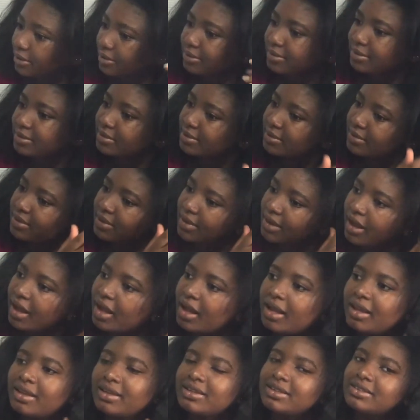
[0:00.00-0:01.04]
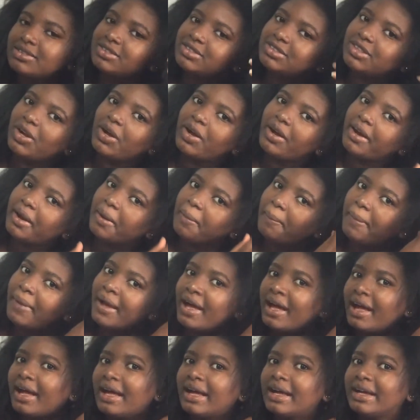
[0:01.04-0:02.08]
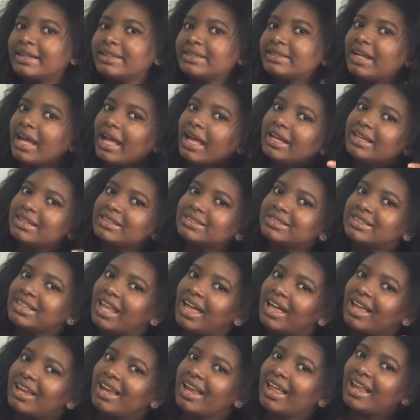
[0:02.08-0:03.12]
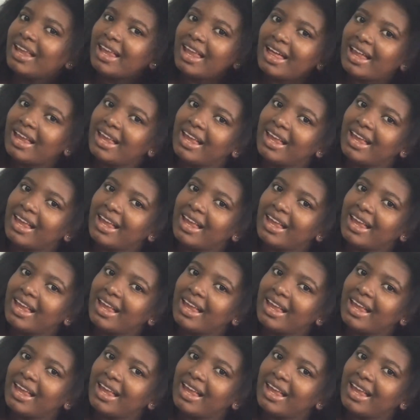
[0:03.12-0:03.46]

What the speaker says: your wig should look like after you have dried it,